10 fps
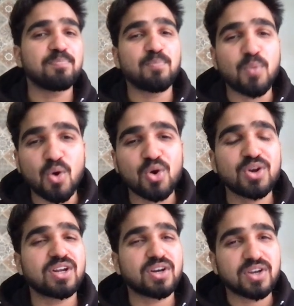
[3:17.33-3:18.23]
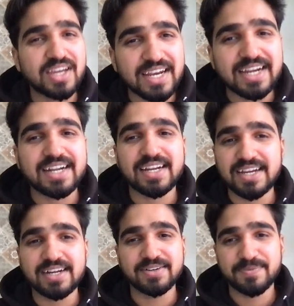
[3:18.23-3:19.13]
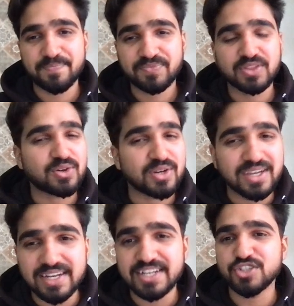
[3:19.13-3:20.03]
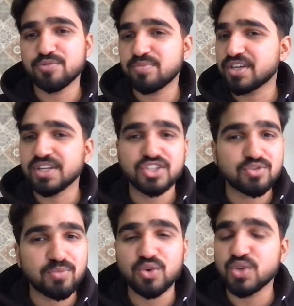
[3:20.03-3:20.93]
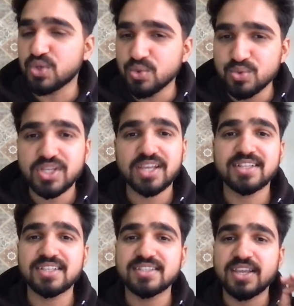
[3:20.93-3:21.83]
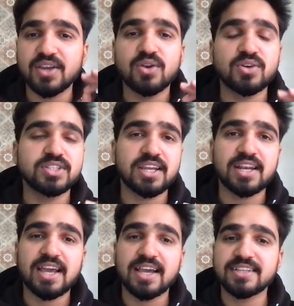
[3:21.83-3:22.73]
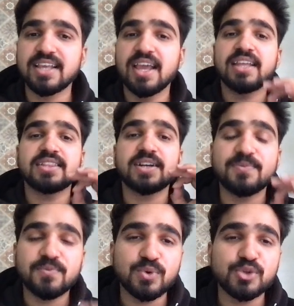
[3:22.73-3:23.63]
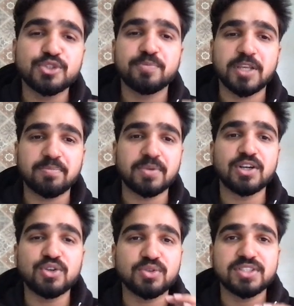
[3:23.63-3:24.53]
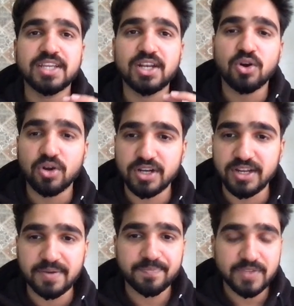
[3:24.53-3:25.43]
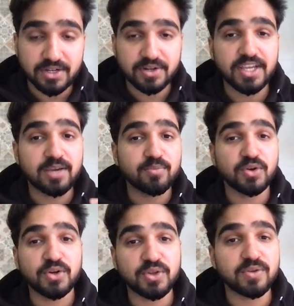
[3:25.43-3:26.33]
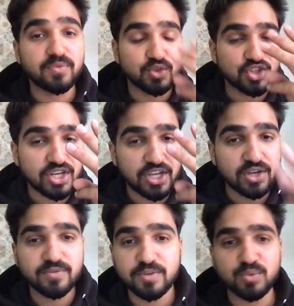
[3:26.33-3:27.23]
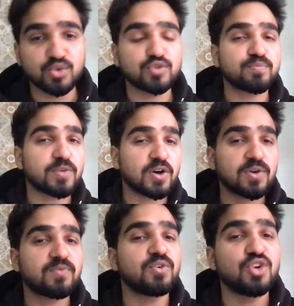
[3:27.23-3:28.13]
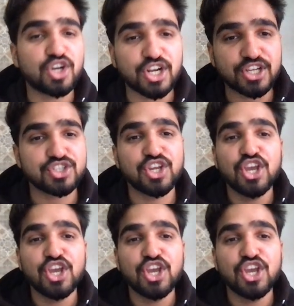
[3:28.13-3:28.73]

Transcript: born a great leader or a great speaker. It's about using the psychological hacks that force people to stay locked in. And today I'm going to give you 3 of the most powerful tricks